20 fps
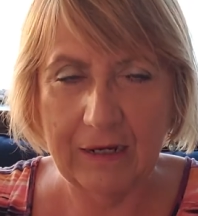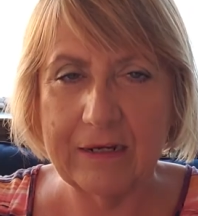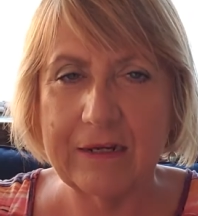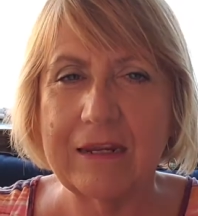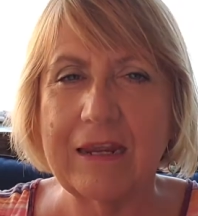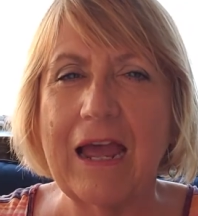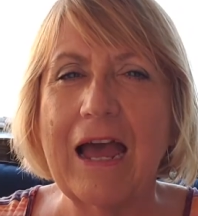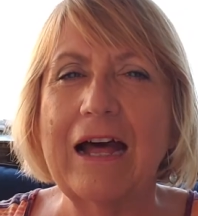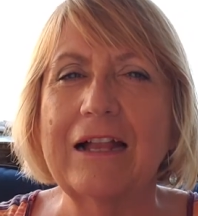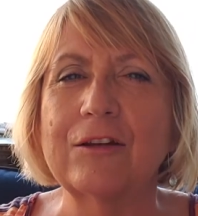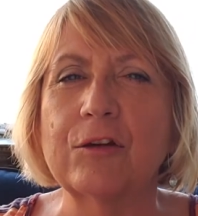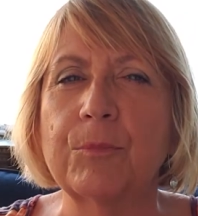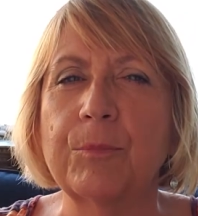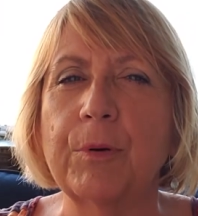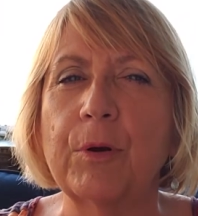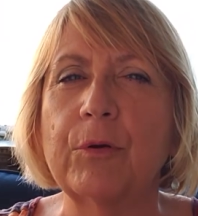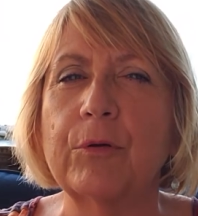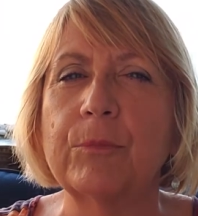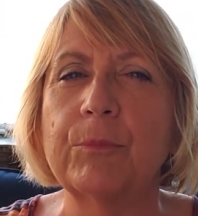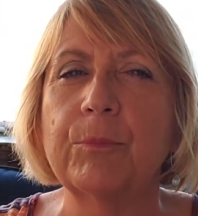
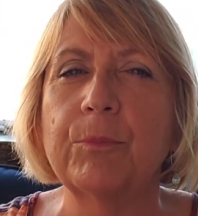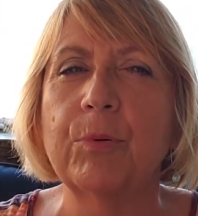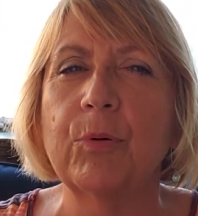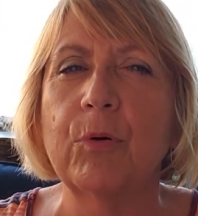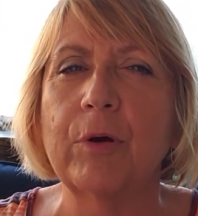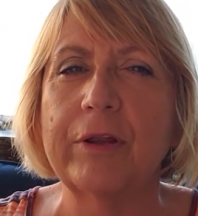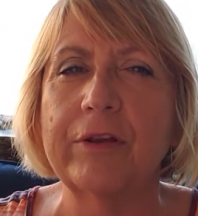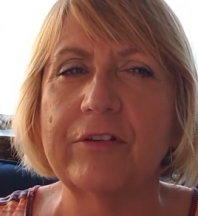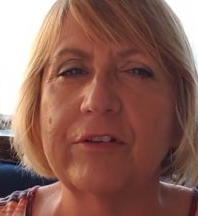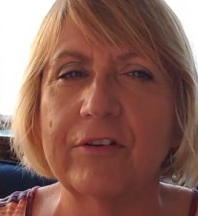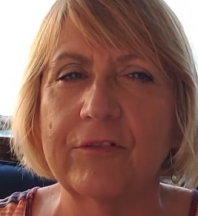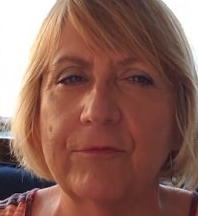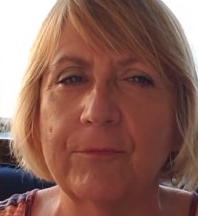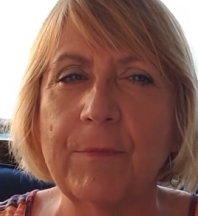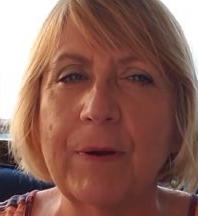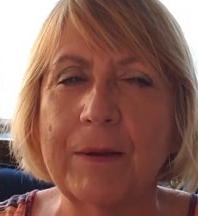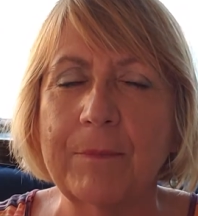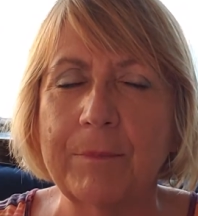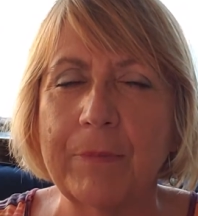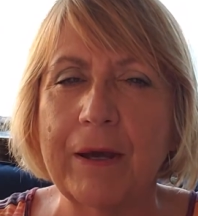collarbone point of
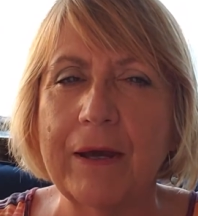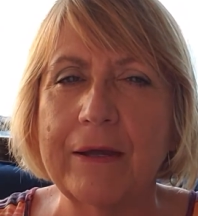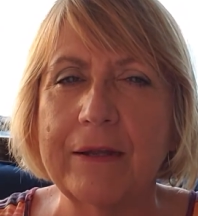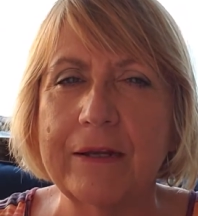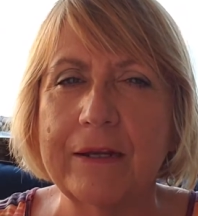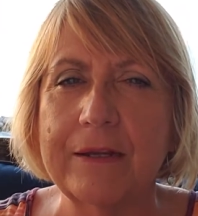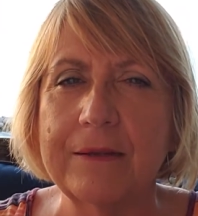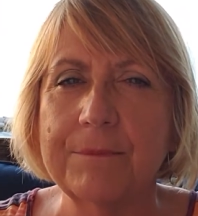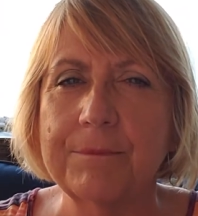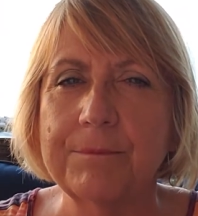my body.